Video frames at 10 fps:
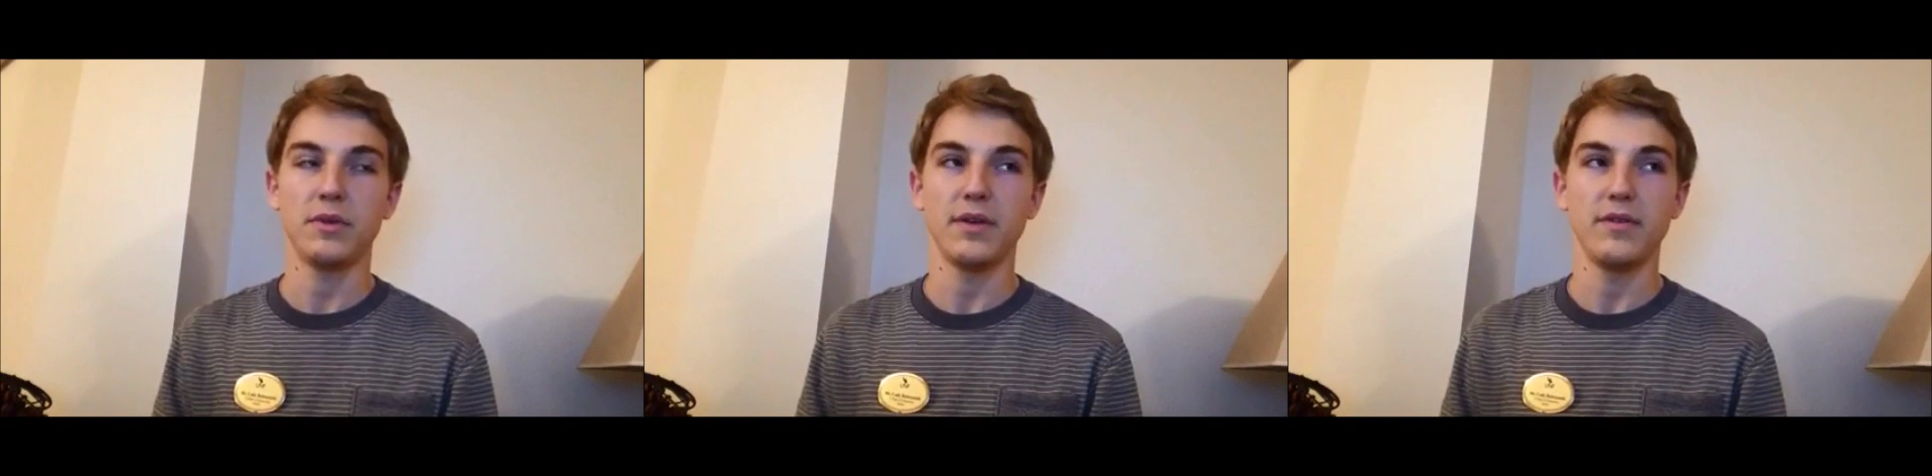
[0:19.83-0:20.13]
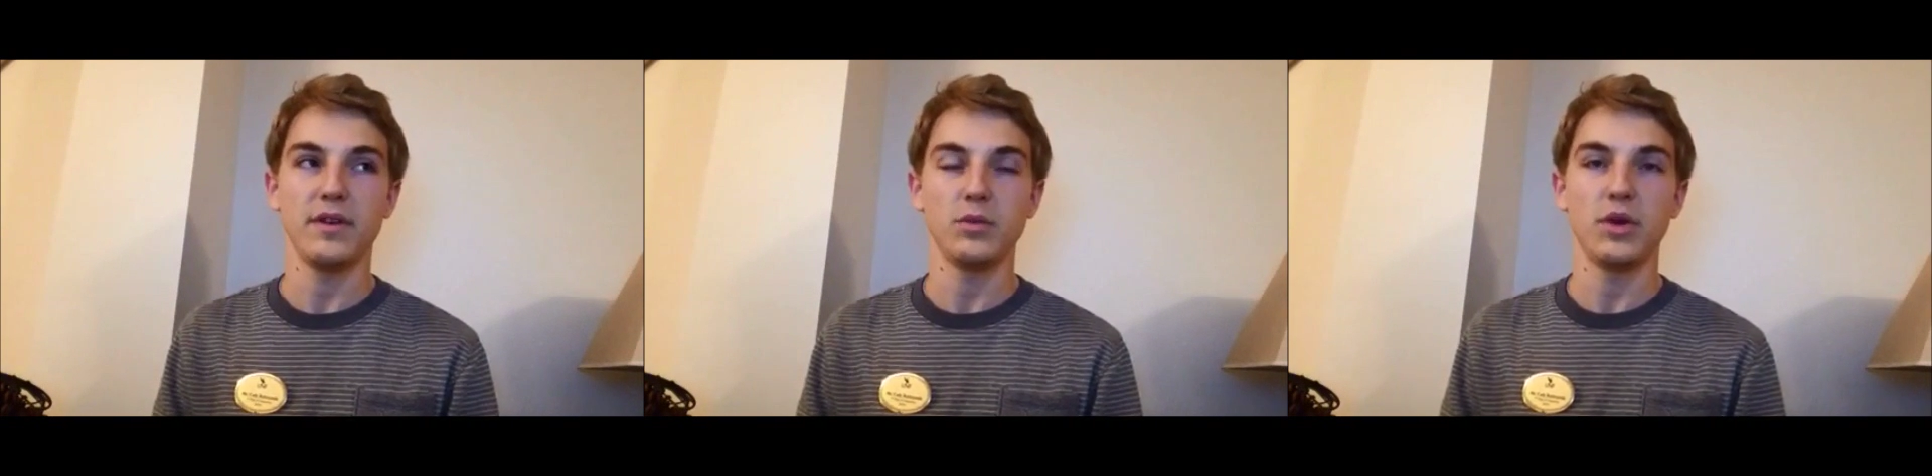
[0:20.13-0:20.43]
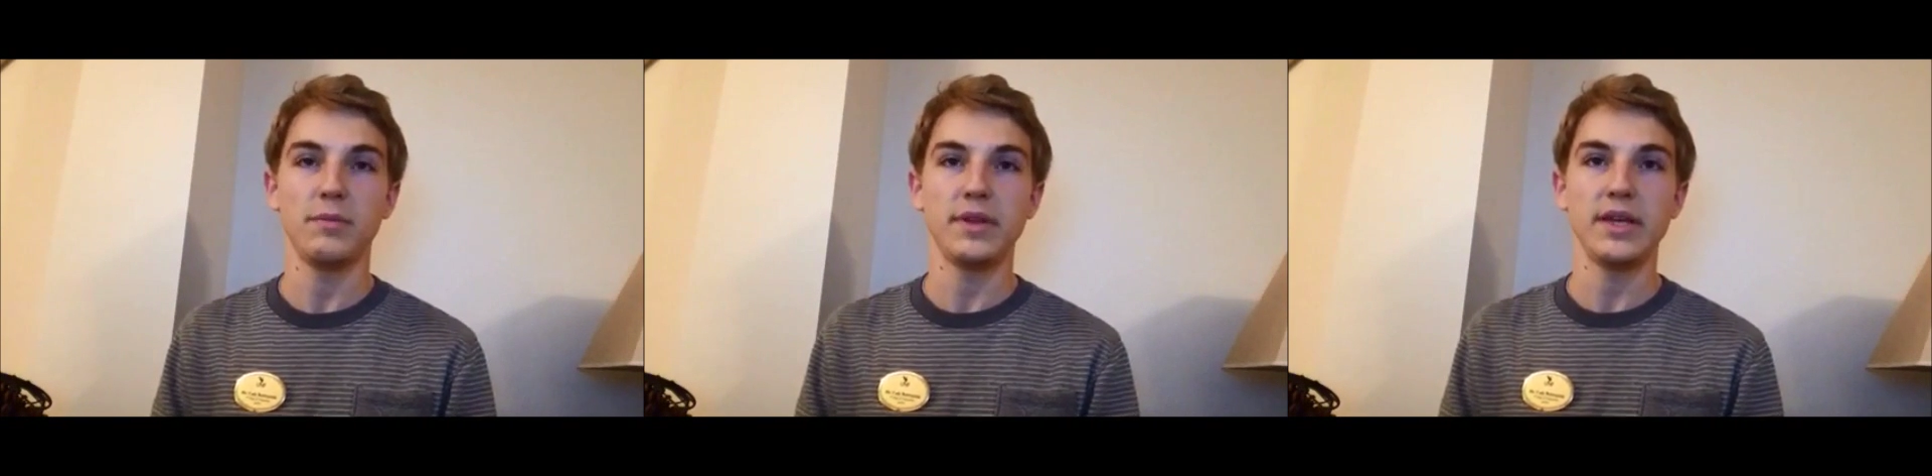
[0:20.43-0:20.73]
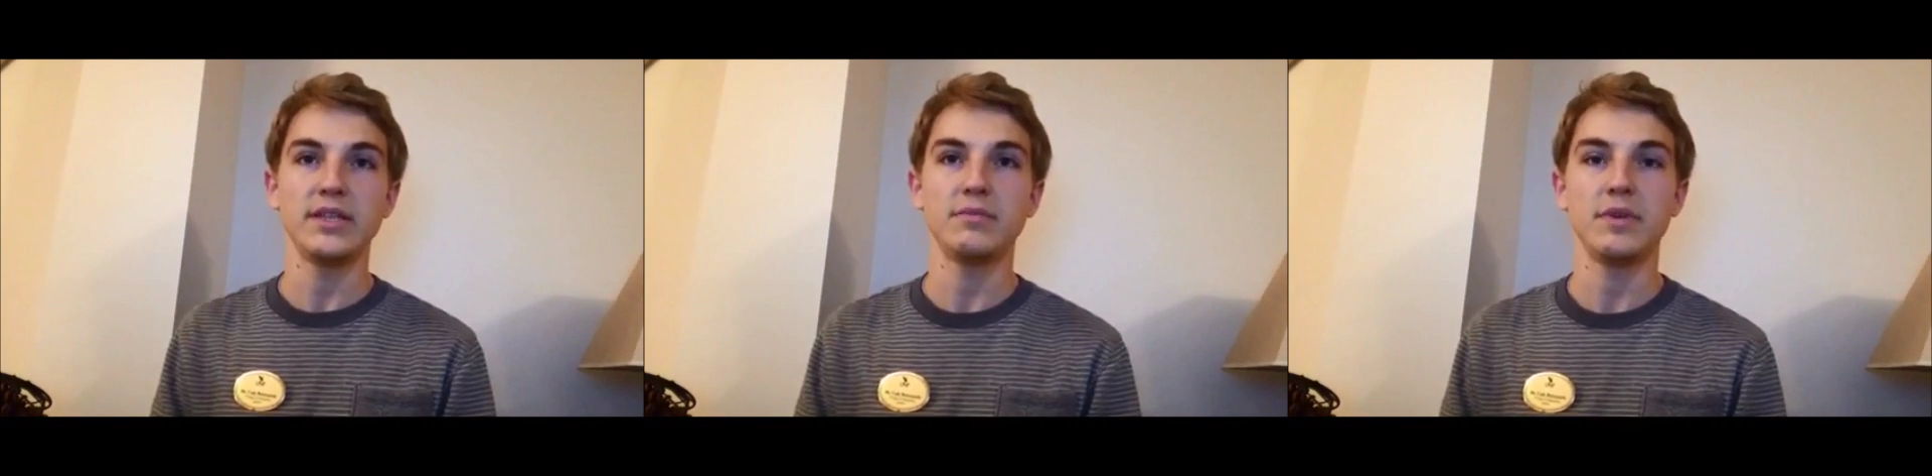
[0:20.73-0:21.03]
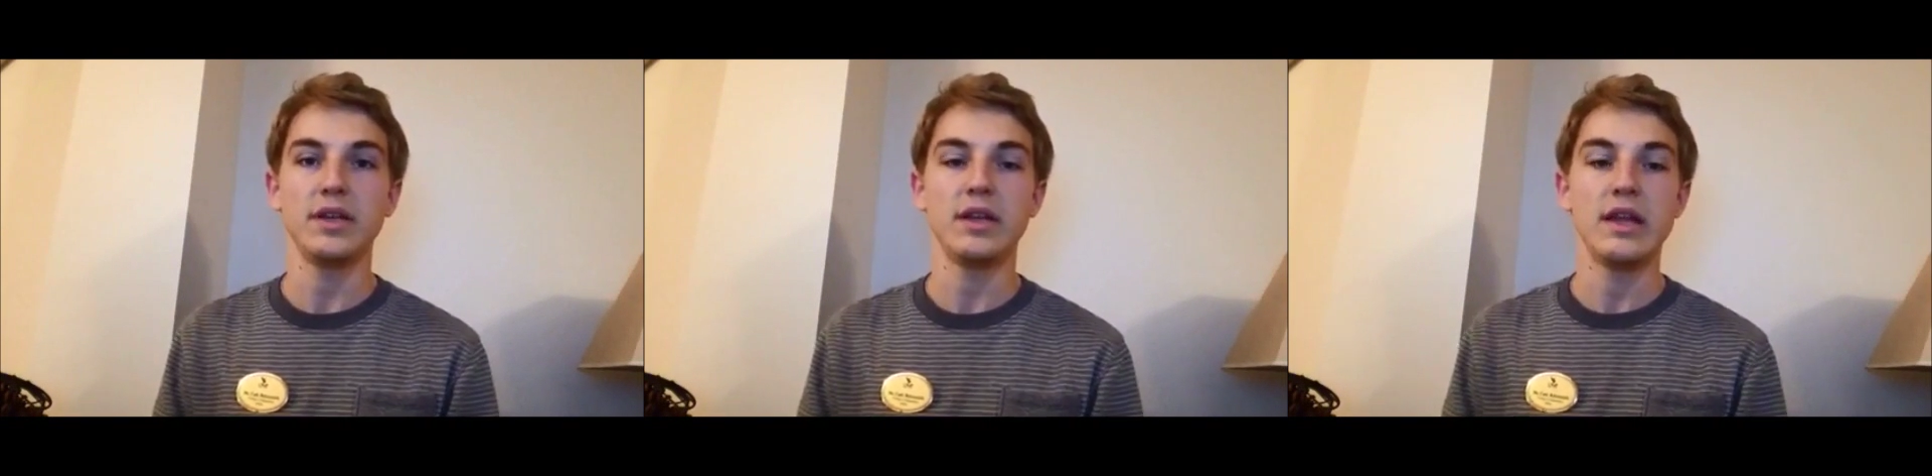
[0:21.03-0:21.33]
my Field 1
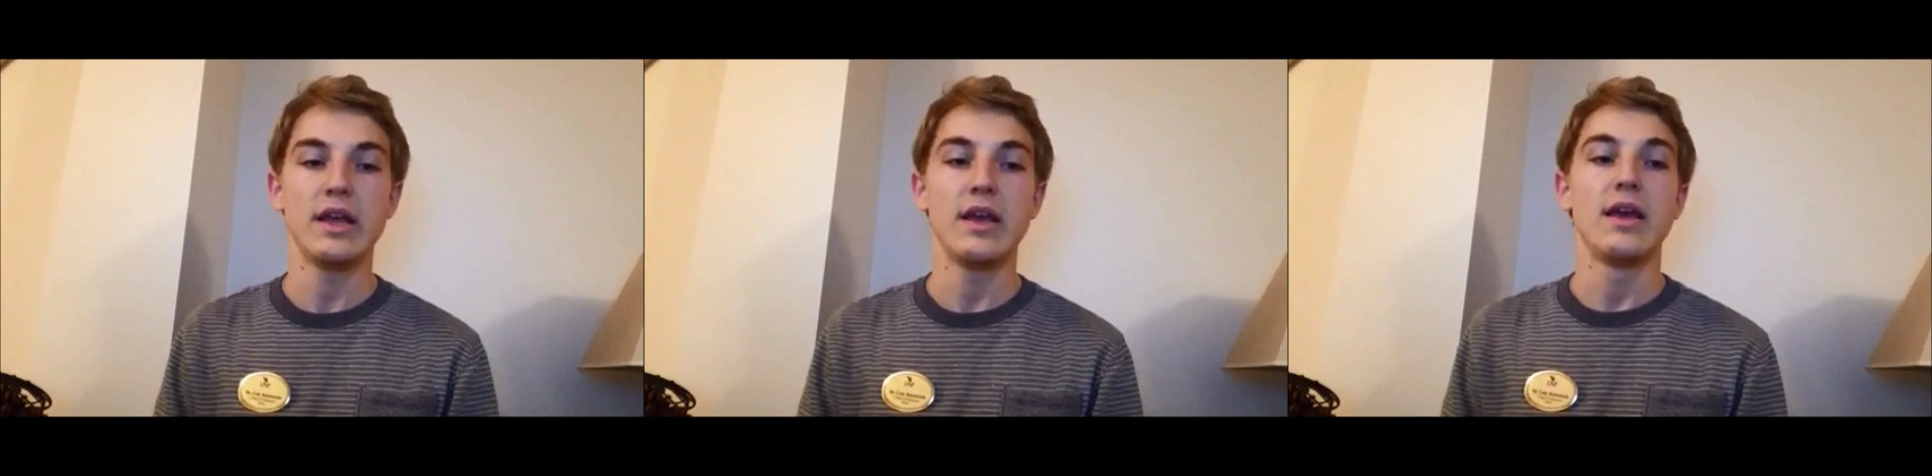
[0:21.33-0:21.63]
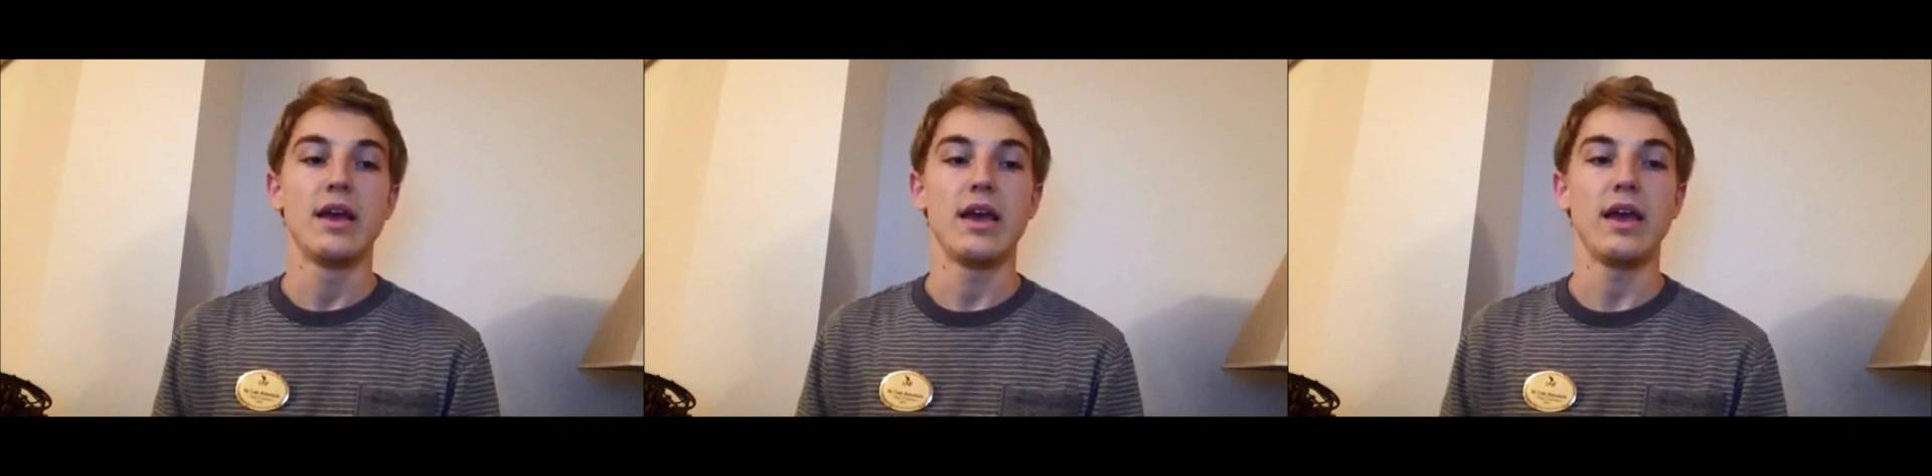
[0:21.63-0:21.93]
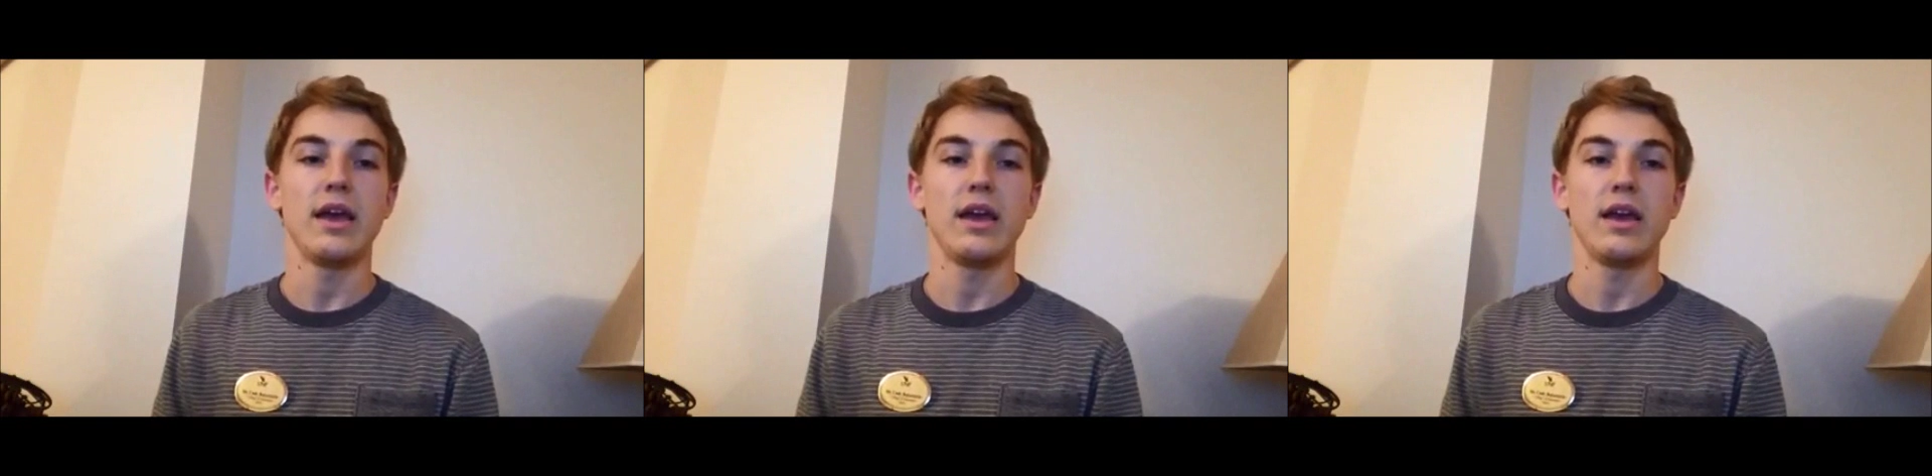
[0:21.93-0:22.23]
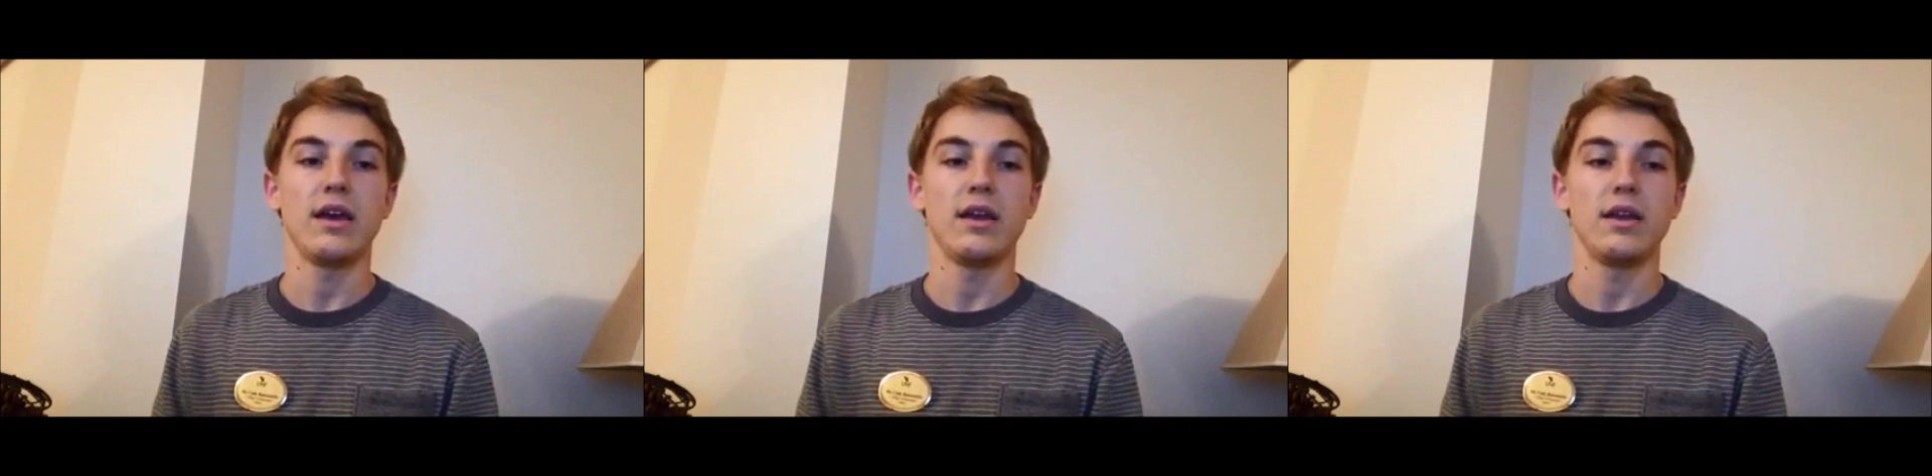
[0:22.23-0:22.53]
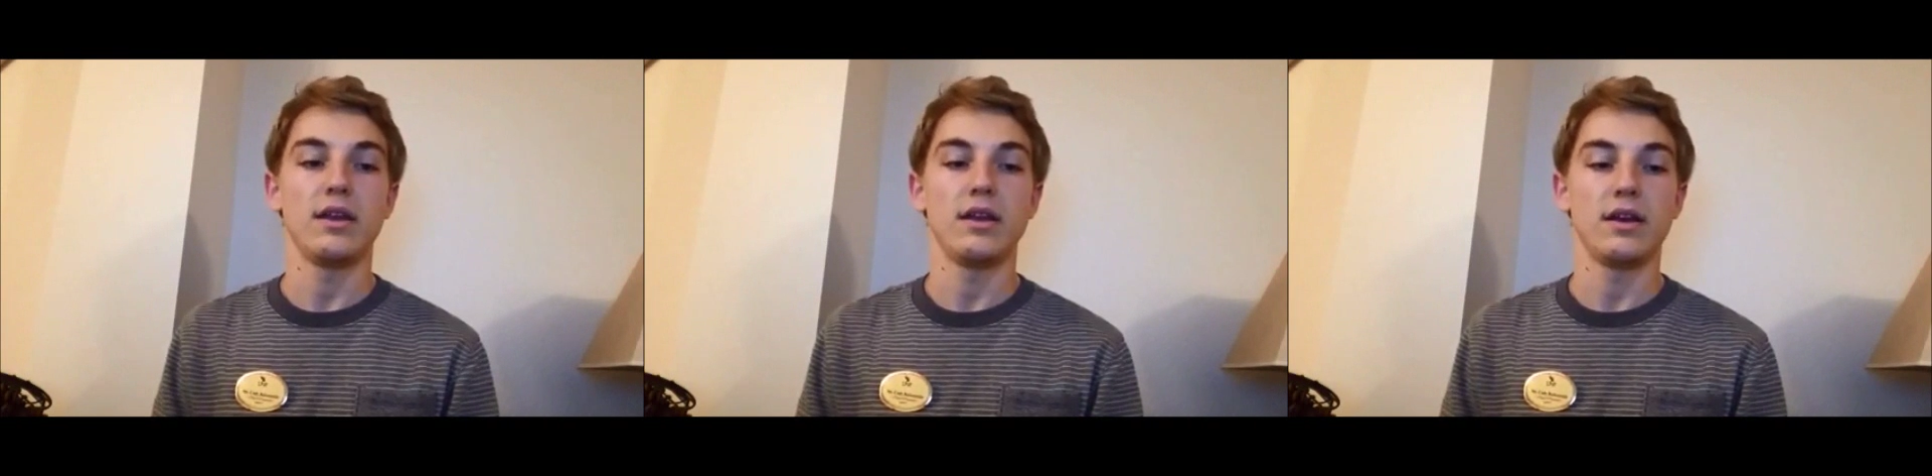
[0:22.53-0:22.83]
placement
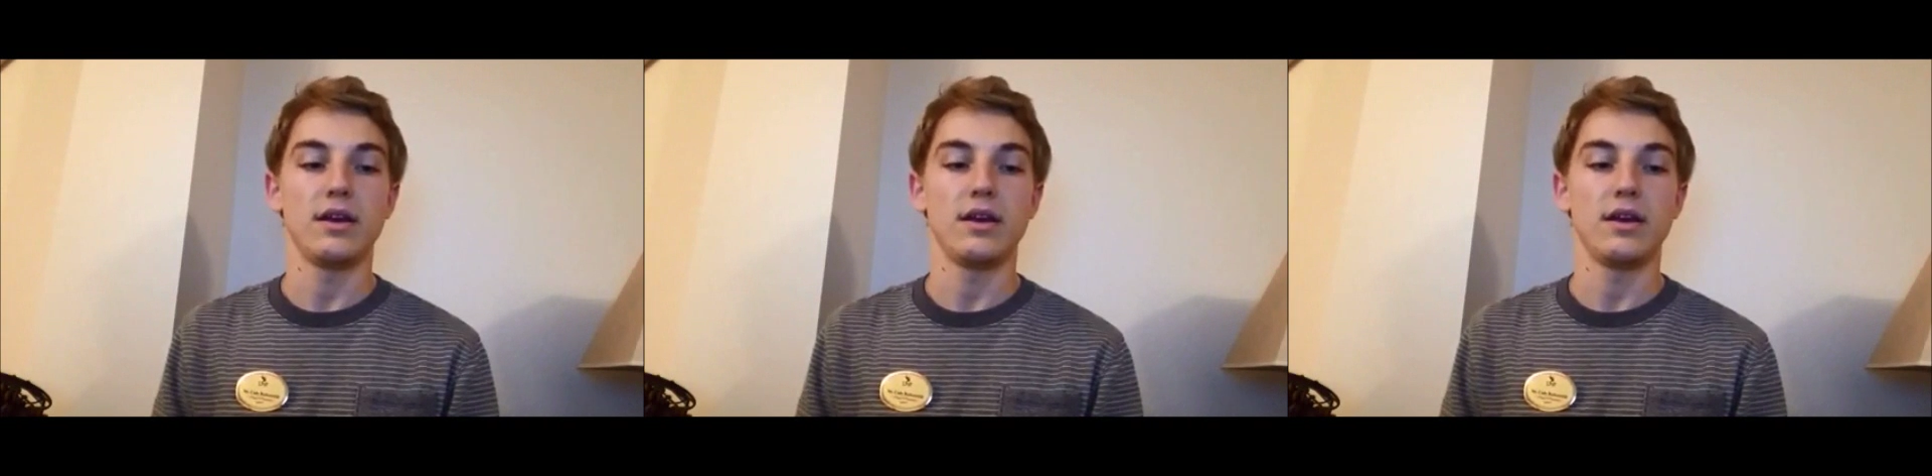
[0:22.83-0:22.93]
and